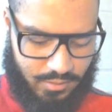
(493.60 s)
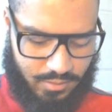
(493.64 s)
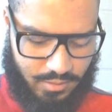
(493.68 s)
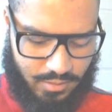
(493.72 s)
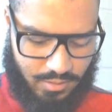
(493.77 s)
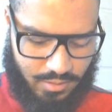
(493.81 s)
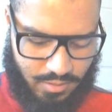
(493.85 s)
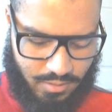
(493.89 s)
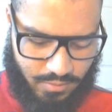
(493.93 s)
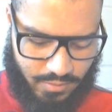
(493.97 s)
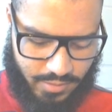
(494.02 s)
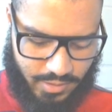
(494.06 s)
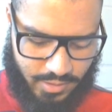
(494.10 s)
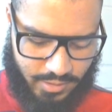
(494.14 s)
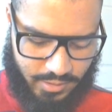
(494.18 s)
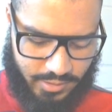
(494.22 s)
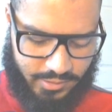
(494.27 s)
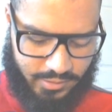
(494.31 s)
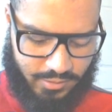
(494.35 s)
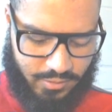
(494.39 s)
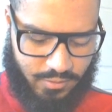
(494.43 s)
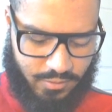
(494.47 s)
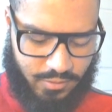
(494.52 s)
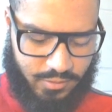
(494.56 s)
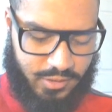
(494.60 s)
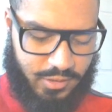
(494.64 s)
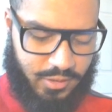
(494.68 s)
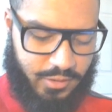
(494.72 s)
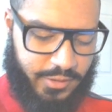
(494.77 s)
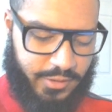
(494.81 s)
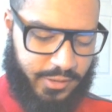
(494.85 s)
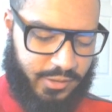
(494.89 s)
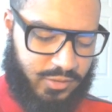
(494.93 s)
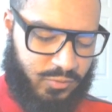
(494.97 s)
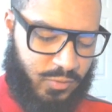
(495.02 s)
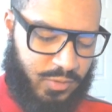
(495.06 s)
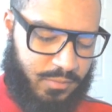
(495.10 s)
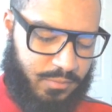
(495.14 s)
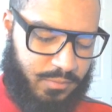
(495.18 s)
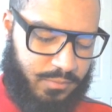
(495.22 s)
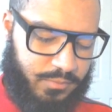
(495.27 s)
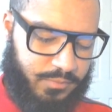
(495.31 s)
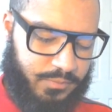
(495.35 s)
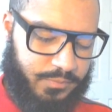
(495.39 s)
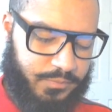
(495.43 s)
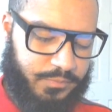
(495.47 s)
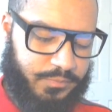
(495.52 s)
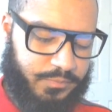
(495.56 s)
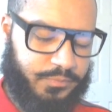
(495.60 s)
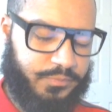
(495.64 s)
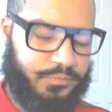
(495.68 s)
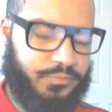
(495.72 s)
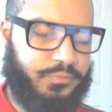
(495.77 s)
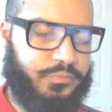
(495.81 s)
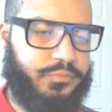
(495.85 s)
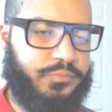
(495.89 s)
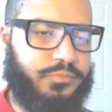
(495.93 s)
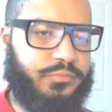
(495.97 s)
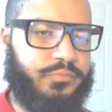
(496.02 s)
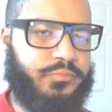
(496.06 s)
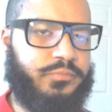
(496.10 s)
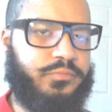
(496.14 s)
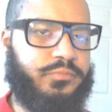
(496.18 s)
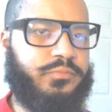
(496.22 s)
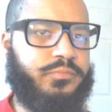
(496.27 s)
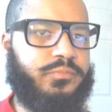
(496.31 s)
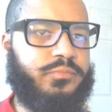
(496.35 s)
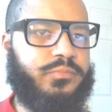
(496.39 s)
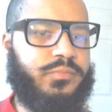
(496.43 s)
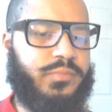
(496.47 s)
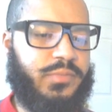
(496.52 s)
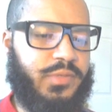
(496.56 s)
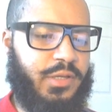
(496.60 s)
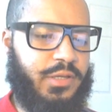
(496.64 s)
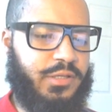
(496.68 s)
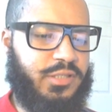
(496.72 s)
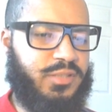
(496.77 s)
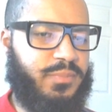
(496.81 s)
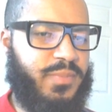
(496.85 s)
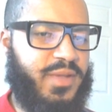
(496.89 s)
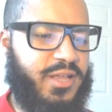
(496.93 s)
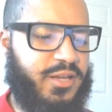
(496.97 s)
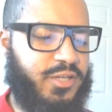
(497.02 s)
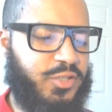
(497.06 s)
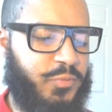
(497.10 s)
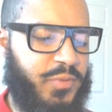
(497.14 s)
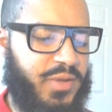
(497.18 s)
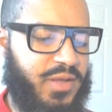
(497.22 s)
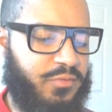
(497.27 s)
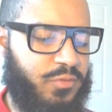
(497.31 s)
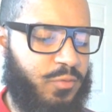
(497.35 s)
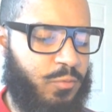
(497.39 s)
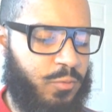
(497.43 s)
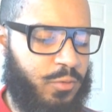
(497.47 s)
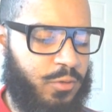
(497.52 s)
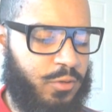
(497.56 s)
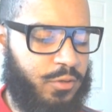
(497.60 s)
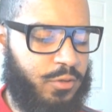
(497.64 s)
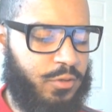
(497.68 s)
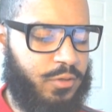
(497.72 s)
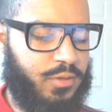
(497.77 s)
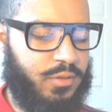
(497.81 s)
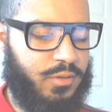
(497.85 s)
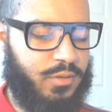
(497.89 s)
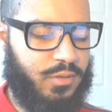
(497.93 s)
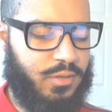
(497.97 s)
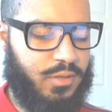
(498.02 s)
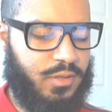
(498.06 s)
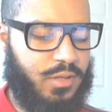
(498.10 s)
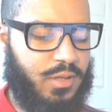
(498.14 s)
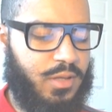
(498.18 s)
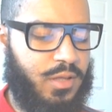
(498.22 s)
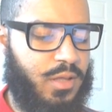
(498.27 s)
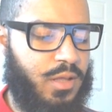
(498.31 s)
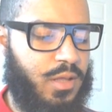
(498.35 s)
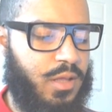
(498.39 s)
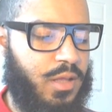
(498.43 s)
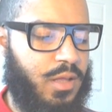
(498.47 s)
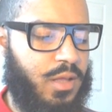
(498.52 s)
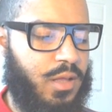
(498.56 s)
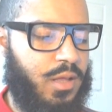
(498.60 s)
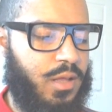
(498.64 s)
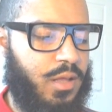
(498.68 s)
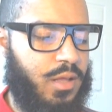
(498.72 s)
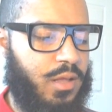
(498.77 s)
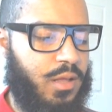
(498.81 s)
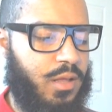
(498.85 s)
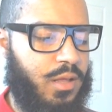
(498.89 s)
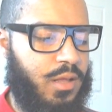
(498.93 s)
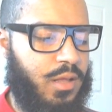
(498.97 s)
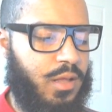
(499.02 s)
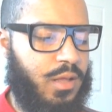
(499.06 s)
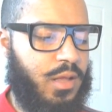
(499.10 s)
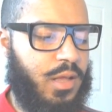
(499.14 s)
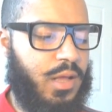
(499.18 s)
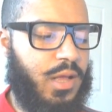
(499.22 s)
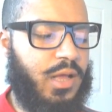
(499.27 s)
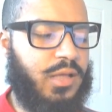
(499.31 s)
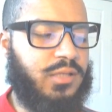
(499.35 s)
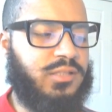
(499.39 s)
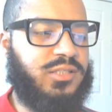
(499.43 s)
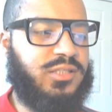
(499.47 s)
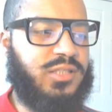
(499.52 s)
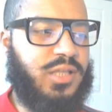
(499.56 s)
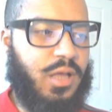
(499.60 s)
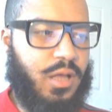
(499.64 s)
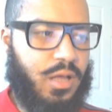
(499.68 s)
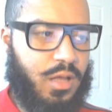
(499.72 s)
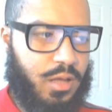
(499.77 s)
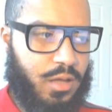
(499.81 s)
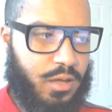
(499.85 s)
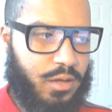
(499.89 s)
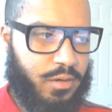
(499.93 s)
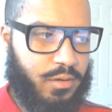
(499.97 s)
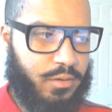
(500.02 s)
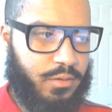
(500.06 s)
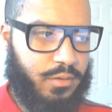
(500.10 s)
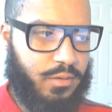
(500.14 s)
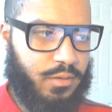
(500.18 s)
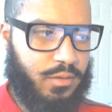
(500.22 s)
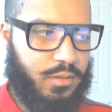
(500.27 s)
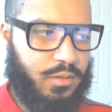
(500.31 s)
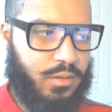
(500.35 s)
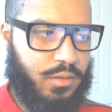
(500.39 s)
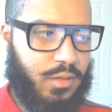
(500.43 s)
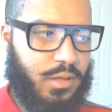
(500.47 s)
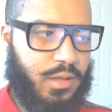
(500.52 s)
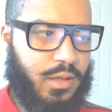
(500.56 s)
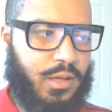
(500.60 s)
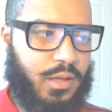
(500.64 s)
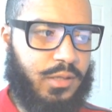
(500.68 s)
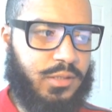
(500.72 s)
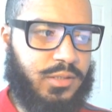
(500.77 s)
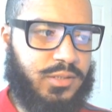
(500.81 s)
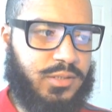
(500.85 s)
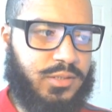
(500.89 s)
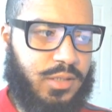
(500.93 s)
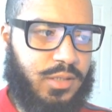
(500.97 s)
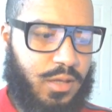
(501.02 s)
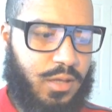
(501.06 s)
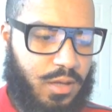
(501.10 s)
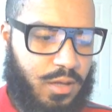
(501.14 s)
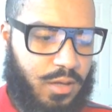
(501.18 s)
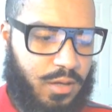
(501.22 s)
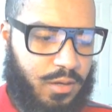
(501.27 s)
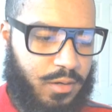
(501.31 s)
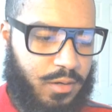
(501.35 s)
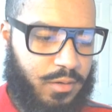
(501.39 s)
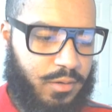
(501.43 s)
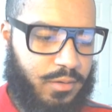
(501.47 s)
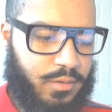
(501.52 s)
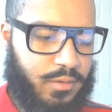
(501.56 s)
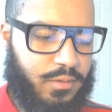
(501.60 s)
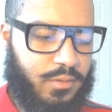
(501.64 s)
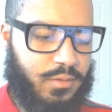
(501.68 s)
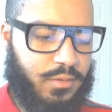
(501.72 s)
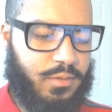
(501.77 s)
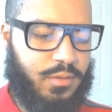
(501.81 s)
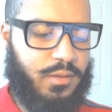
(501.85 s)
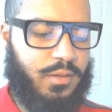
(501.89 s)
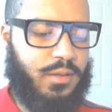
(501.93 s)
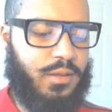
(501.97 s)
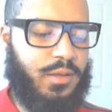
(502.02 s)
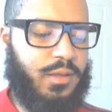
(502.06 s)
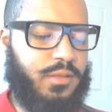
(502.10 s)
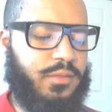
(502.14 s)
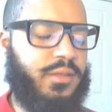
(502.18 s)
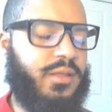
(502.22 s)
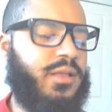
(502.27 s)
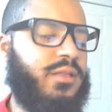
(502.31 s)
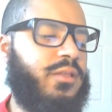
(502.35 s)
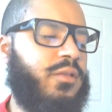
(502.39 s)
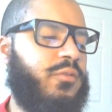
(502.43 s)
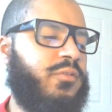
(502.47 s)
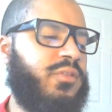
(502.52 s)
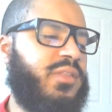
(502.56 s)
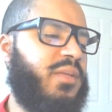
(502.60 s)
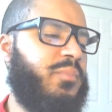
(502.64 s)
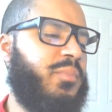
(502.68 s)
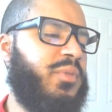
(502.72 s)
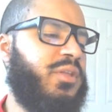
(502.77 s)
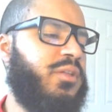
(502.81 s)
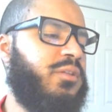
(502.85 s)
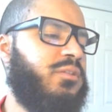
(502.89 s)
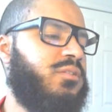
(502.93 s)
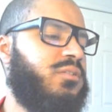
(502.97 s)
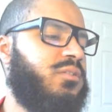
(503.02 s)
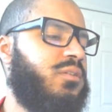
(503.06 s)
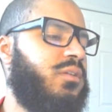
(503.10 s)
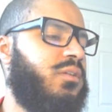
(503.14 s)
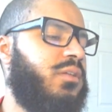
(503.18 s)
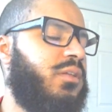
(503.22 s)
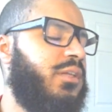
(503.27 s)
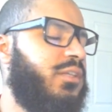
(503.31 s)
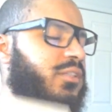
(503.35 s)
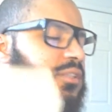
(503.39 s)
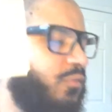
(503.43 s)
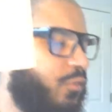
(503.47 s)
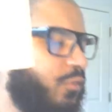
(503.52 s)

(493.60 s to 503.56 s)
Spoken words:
All right. Let's go on to the next one. In Spanish, we have the word asar. Asar. I think I know what that means. It's a